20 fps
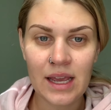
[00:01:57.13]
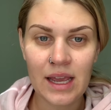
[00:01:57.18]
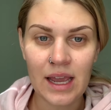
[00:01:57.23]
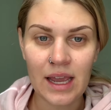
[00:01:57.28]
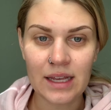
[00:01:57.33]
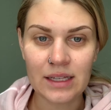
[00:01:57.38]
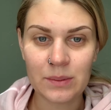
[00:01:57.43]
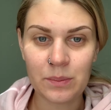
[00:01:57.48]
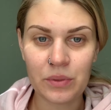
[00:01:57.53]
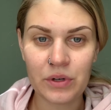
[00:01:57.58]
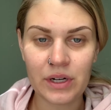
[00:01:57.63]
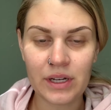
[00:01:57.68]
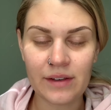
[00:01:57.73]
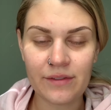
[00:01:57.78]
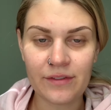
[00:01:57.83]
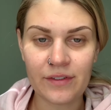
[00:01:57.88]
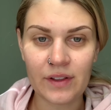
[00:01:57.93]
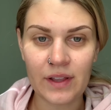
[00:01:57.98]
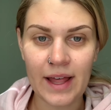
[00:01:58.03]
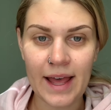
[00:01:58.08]
it's pretty
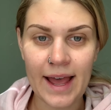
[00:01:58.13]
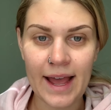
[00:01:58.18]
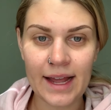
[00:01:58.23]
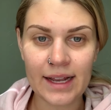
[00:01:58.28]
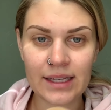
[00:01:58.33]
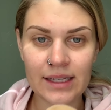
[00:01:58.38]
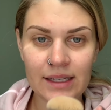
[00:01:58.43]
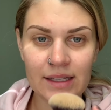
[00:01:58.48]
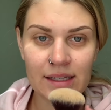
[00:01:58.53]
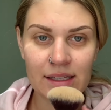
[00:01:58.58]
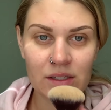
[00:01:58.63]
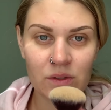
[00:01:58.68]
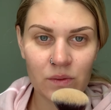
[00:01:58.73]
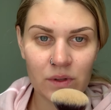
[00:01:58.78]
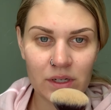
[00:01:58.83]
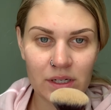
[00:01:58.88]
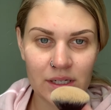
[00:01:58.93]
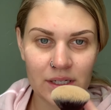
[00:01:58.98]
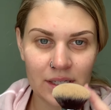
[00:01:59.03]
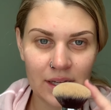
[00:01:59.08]
flat, this one
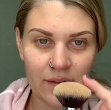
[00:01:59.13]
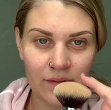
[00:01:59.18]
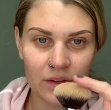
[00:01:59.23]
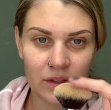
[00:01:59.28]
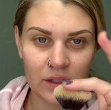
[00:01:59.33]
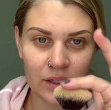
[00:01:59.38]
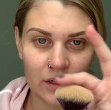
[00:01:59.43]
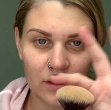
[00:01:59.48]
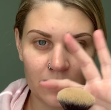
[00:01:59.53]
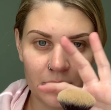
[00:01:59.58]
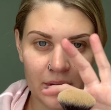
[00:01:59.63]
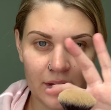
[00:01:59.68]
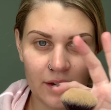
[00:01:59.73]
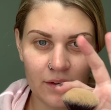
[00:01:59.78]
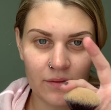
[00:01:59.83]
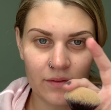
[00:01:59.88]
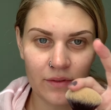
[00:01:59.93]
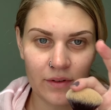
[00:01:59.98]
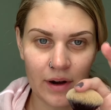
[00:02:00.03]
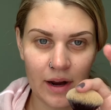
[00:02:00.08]
does have a little bit
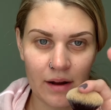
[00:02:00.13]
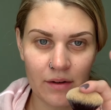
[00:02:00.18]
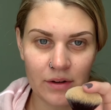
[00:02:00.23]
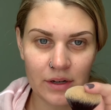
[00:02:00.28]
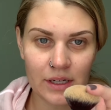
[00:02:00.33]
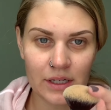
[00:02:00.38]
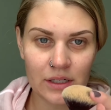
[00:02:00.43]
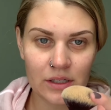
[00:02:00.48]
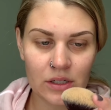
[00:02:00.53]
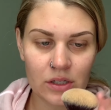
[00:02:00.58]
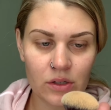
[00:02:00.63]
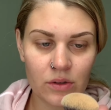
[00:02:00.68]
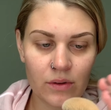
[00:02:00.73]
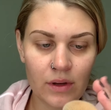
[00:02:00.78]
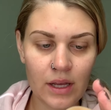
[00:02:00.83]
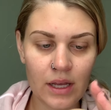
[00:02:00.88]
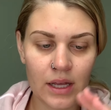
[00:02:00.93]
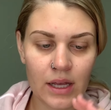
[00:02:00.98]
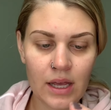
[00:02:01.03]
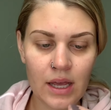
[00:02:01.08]
of rounding to
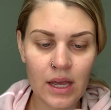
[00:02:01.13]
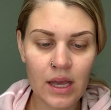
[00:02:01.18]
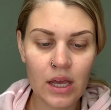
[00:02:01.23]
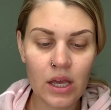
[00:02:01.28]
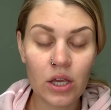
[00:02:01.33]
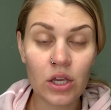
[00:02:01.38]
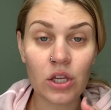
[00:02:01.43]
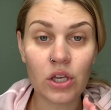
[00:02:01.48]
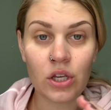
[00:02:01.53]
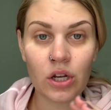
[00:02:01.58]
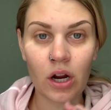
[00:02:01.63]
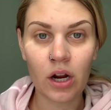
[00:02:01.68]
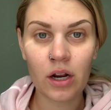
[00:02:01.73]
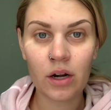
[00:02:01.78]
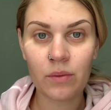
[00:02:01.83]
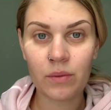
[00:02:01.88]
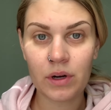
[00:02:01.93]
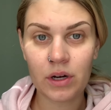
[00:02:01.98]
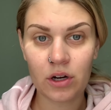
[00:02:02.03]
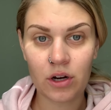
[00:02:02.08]
it, you're gonna
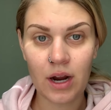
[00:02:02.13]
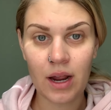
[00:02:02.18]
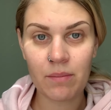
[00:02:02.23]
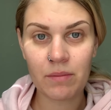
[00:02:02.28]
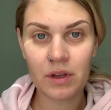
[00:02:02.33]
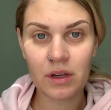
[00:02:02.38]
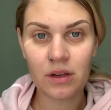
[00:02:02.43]
wanna grab the